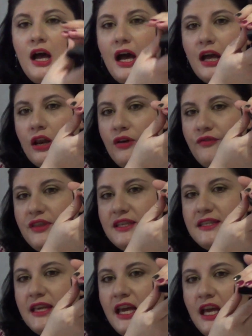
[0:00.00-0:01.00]
I love the
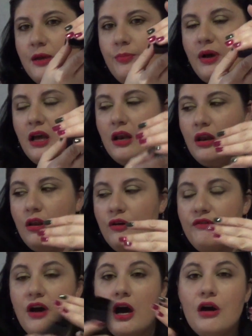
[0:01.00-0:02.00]
shape, I
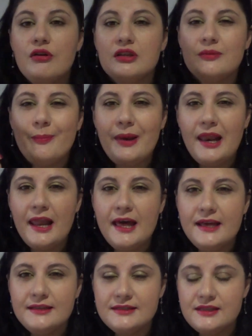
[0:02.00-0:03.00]
love how it
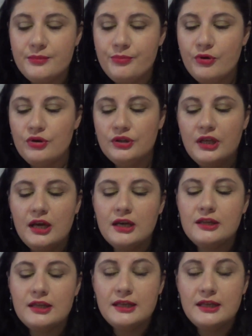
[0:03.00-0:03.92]
blends the product.